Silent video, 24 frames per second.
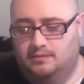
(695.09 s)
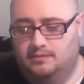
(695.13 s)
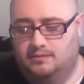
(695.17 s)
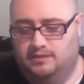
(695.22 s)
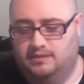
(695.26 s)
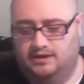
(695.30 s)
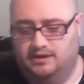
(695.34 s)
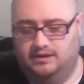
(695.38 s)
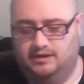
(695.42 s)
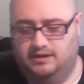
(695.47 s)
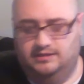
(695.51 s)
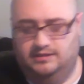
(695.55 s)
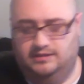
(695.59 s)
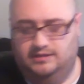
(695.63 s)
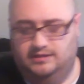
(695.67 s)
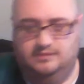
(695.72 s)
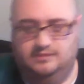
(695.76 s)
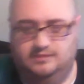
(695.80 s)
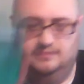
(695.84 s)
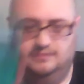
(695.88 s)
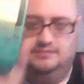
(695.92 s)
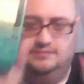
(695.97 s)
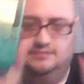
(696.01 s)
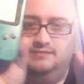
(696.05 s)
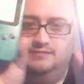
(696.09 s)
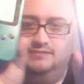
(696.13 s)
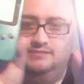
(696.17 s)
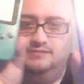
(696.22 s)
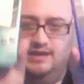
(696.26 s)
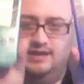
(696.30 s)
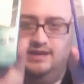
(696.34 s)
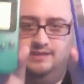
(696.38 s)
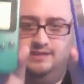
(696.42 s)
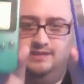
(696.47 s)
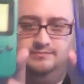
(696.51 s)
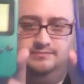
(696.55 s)
But,
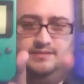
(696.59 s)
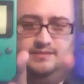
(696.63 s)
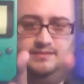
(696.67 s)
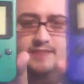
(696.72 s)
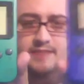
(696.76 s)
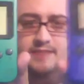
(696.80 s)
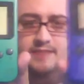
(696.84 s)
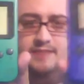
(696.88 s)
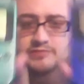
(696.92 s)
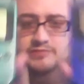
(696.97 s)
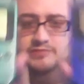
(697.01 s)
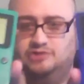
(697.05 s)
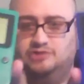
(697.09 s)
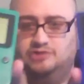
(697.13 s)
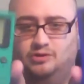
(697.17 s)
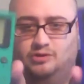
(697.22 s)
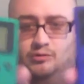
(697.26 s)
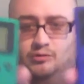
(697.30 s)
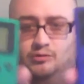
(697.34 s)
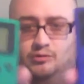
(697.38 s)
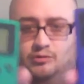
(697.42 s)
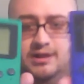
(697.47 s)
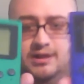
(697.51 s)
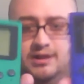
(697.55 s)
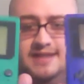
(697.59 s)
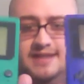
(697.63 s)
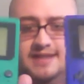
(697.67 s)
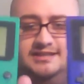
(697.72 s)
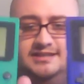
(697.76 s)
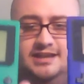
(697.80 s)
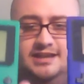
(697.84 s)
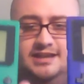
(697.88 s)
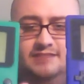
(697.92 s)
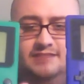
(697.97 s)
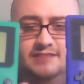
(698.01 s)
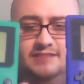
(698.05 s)
yeah, I'm going to show them one
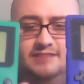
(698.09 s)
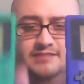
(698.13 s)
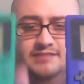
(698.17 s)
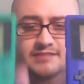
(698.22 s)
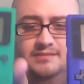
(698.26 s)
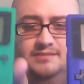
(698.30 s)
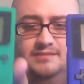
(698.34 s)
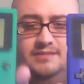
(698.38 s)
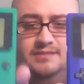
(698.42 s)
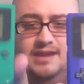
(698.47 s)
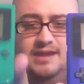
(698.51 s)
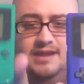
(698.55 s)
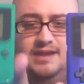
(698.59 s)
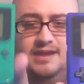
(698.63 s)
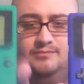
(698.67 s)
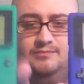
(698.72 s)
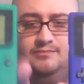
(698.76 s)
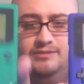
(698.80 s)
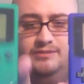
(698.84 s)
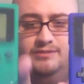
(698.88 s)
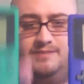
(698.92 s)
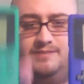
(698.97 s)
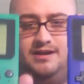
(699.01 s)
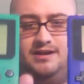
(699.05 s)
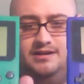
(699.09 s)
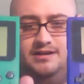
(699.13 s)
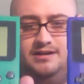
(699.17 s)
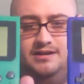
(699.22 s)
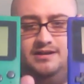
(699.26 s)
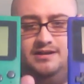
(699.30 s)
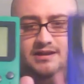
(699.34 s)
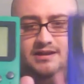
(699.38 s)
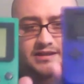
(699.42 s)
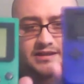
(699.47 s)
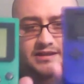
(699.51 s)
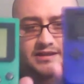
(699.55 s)
last time, the Game Boy
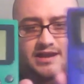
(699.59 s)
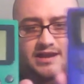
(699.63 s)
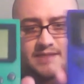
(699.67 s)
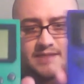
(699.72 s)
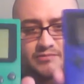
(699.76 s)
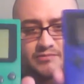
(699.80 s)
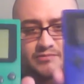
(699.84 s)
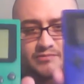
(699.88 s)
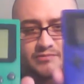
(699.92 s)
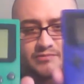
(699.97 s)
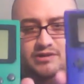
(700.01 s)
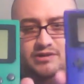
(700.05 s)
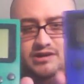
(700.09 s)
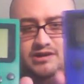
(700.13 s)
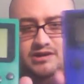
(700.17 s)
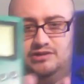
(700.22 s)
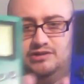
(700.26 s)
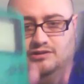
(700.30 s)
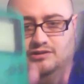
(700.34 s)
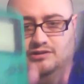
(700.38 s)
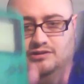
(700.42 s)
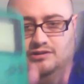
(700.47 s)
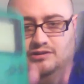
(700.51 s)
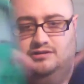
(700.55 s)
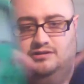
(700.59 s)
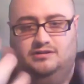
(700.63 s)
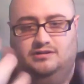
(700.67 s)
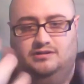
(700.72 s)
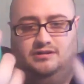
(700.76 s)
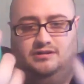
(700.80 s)
Pocket and the Game Boy Color.